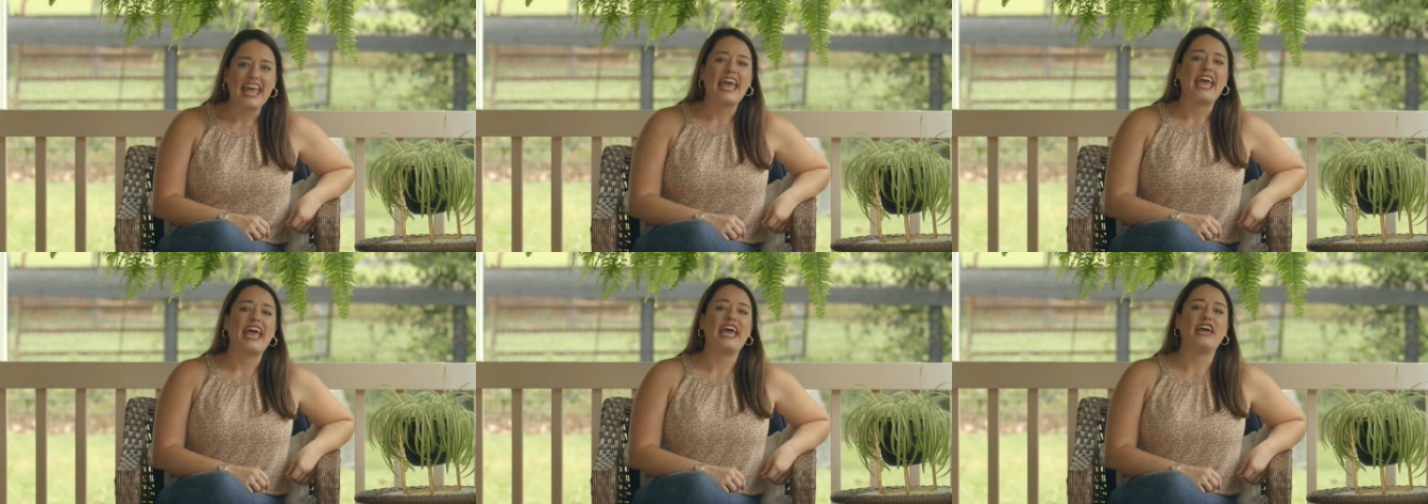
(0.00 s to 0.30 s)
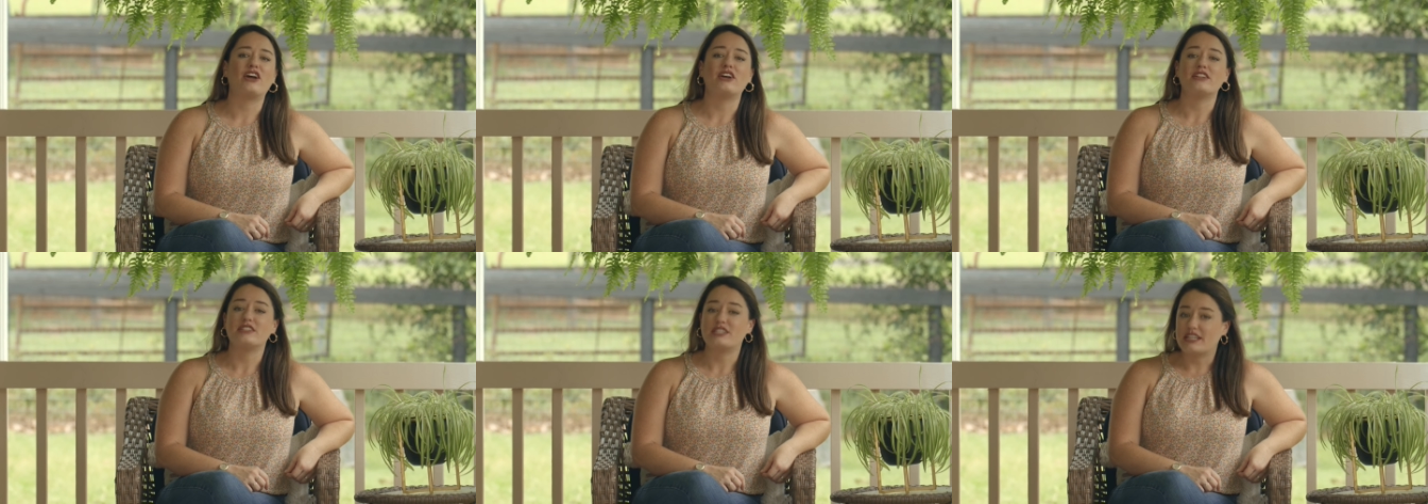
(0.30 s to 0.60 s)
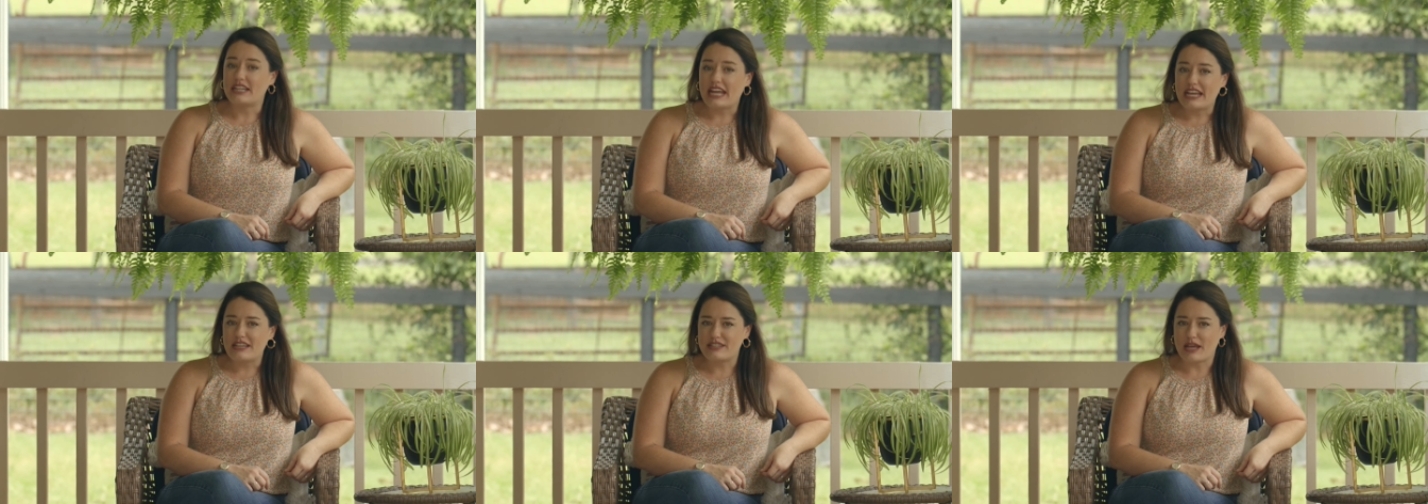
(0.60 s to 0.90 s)
and on
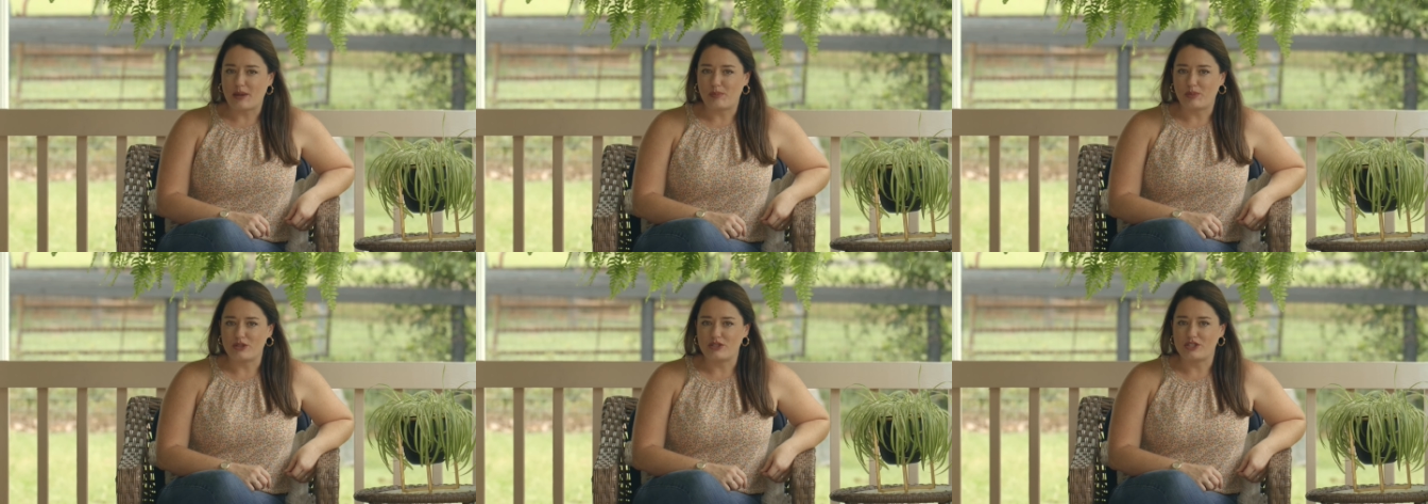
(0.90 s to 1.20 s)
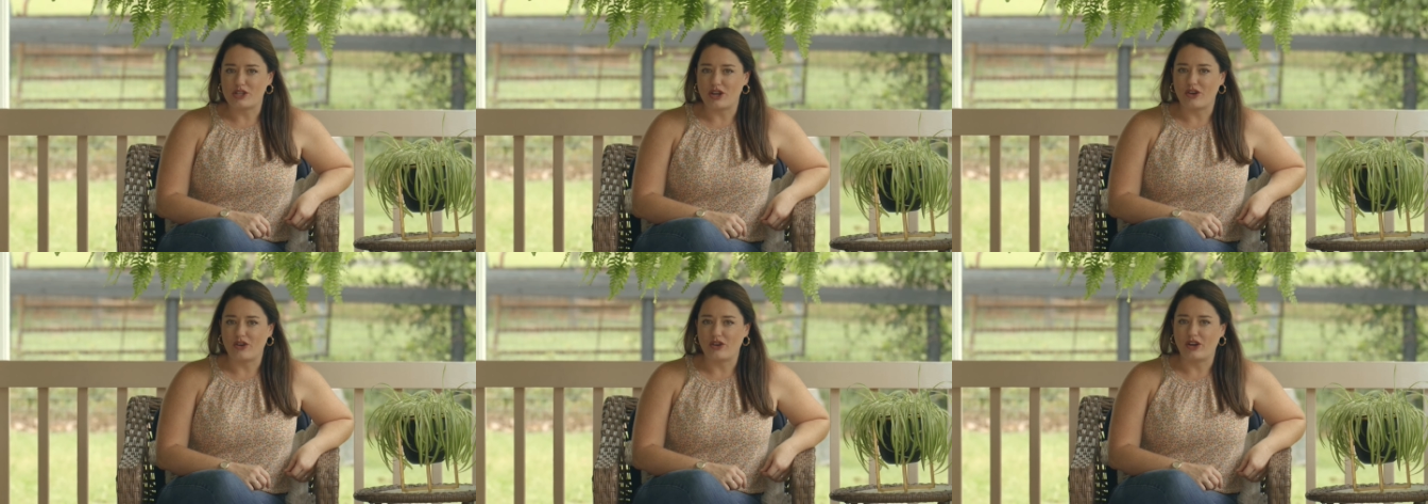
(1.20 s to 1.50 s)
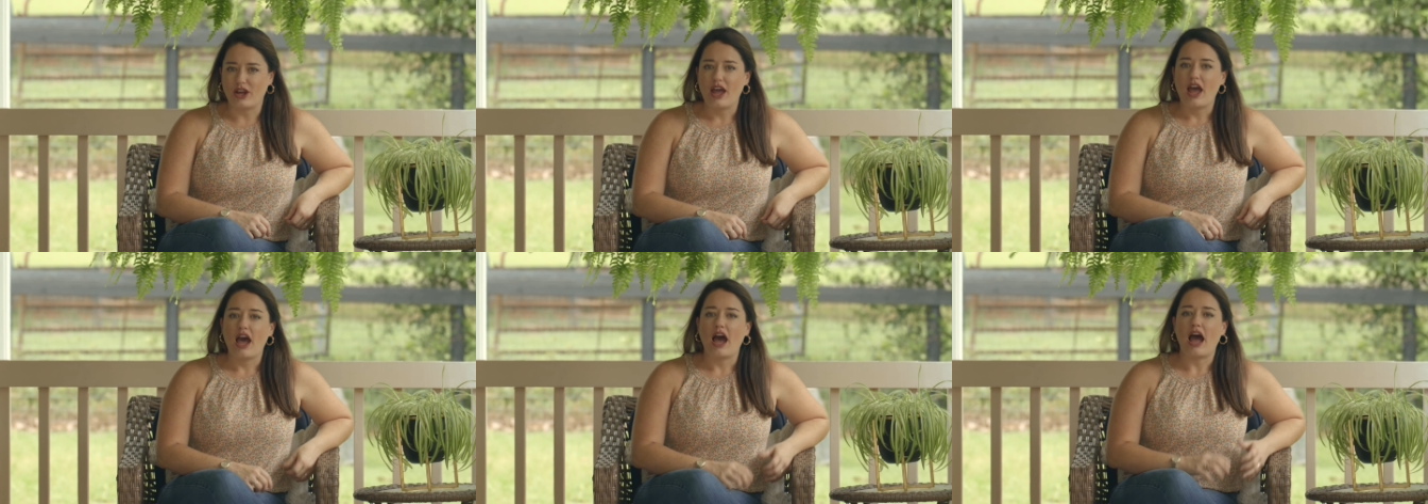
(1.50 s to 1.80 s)
today's episode,
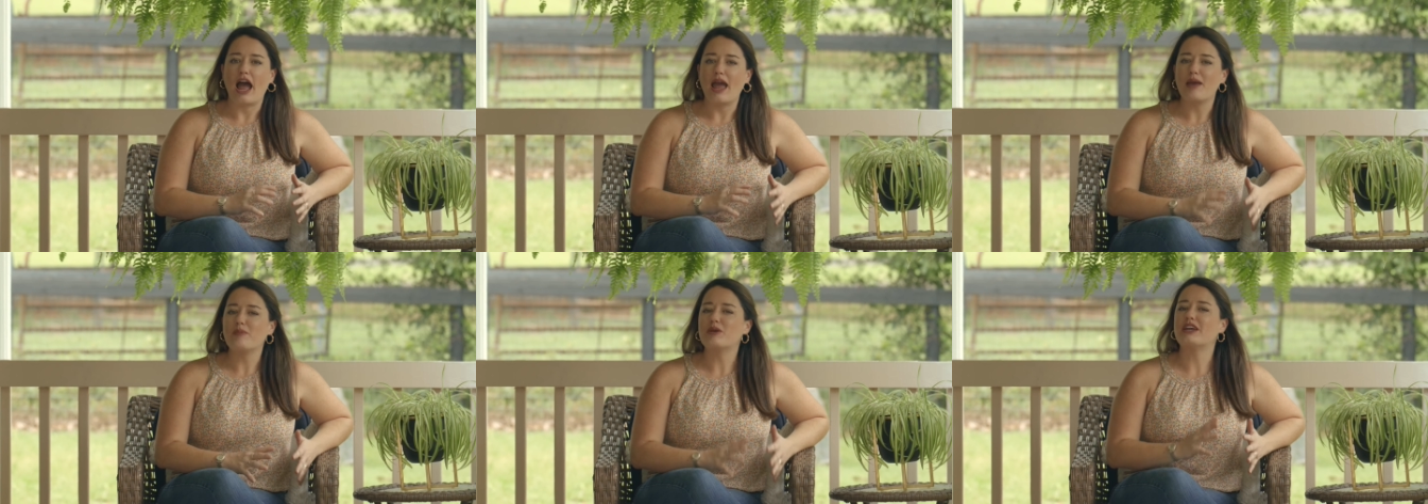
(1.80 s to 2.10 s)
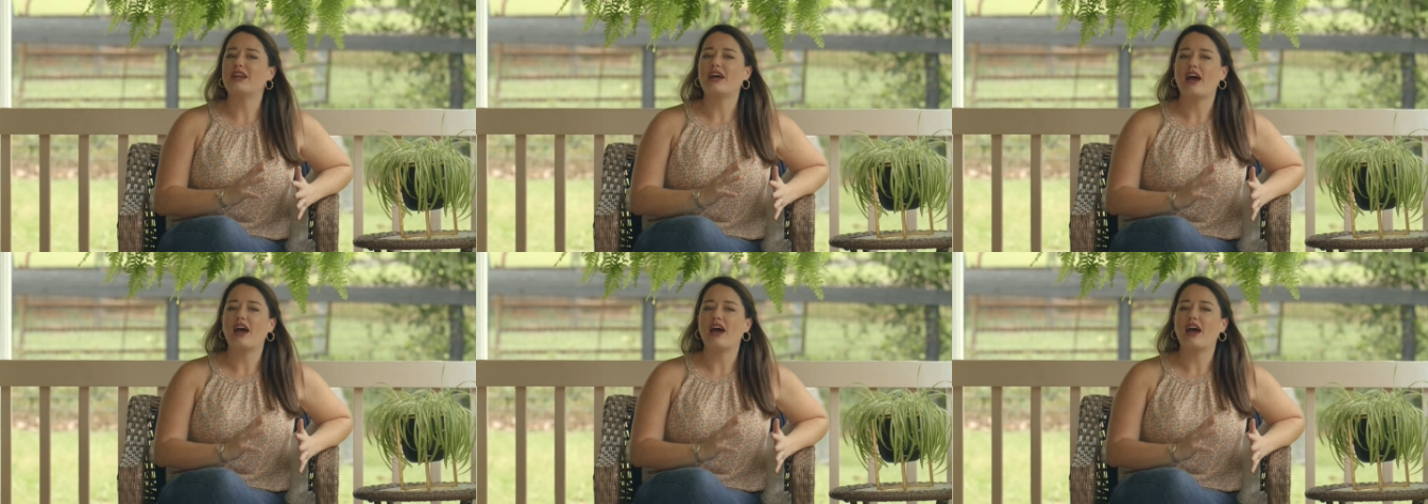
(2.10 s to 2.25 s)
I'm going